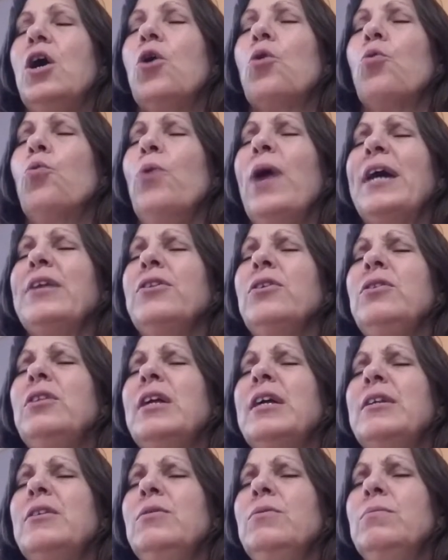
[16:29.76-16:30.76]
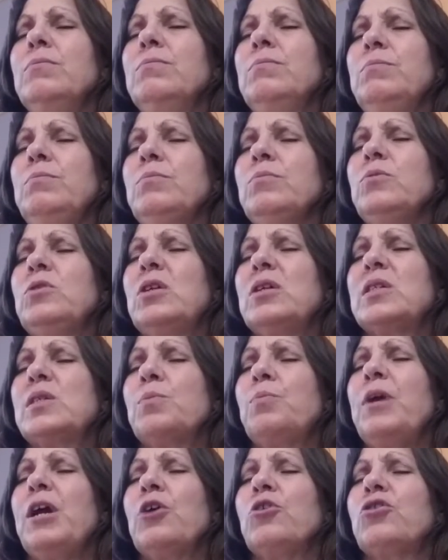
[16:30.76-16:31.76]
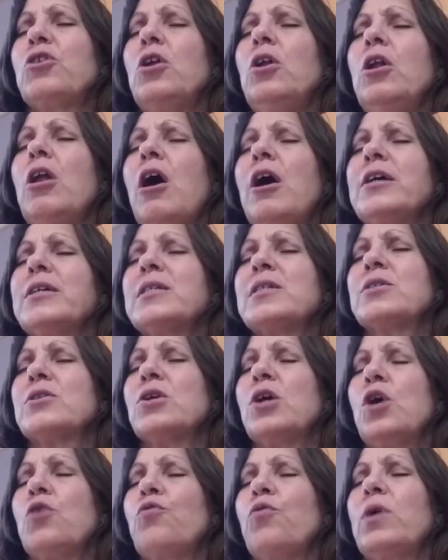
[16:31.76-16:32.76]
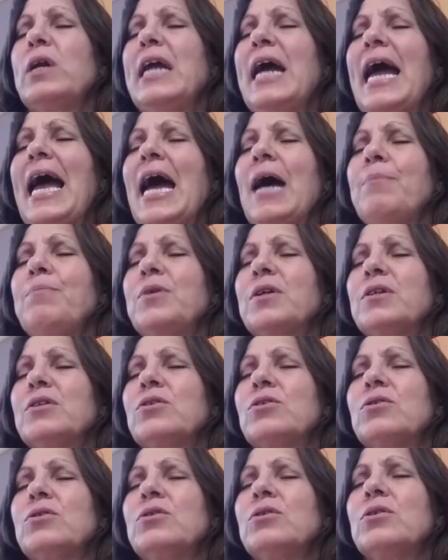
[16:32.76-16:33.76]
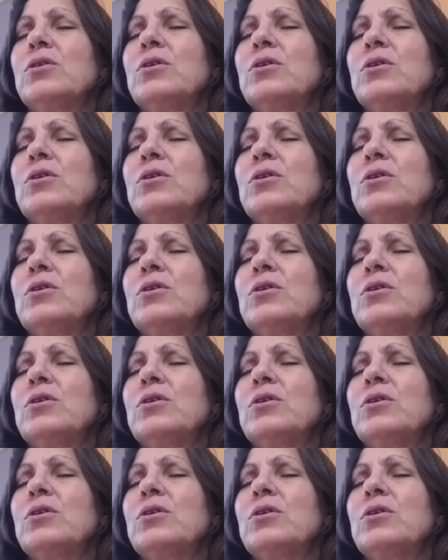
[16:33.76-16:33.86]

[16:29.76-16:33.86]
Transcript: Rather than despair the loss of what happened,